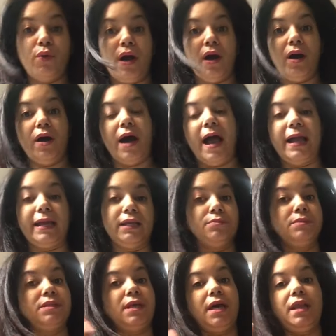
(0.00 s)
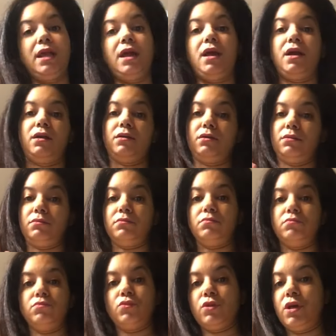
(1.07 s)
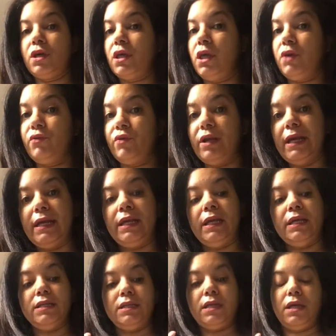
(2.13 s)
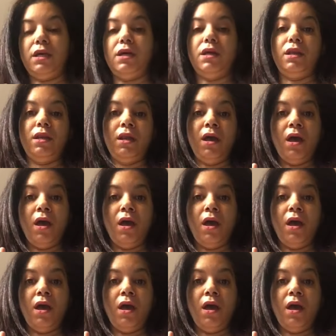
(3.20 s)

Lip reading: items that are cooking related, and